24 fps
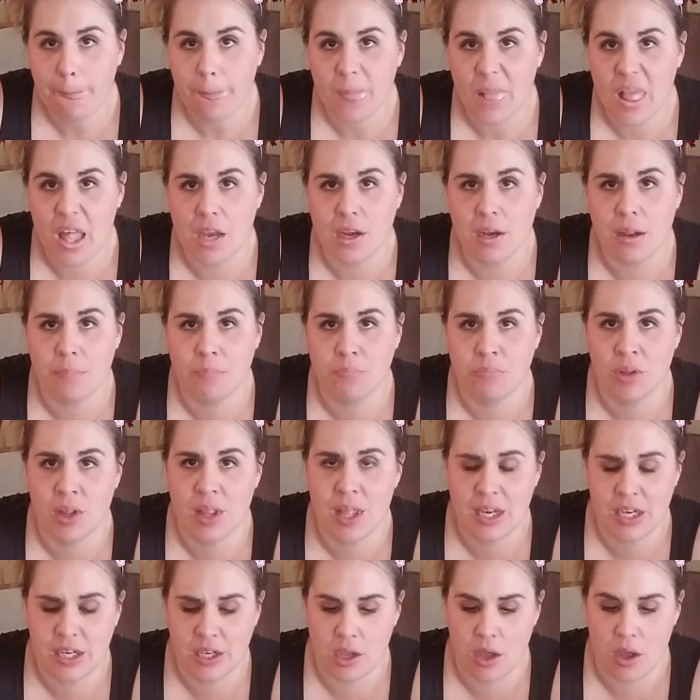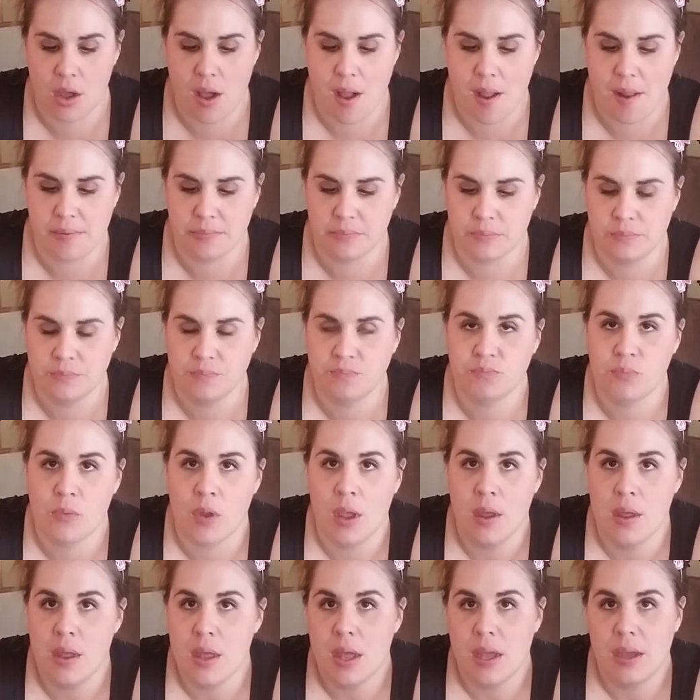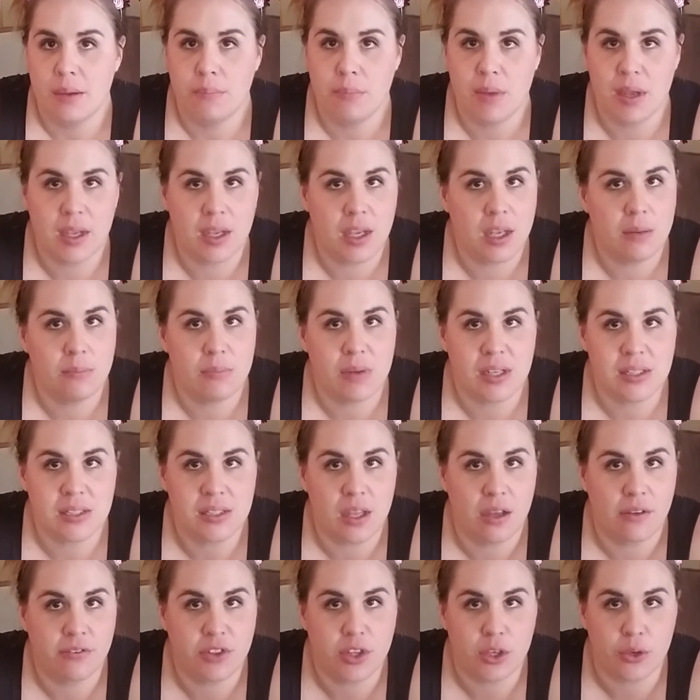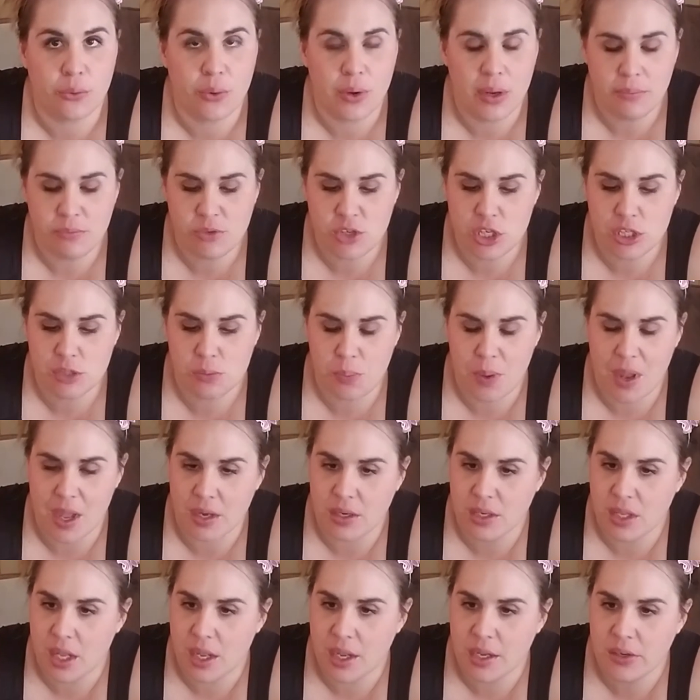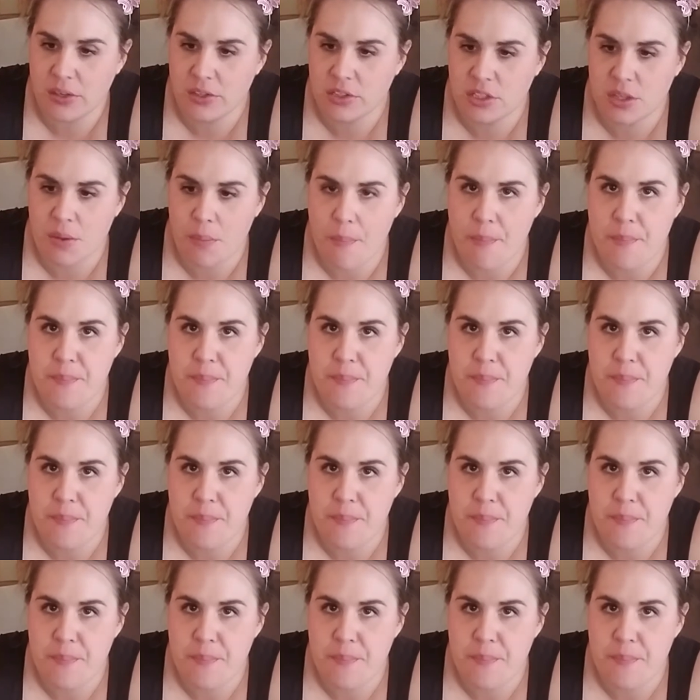And I'm planning on making myself the cream cheese pancakes.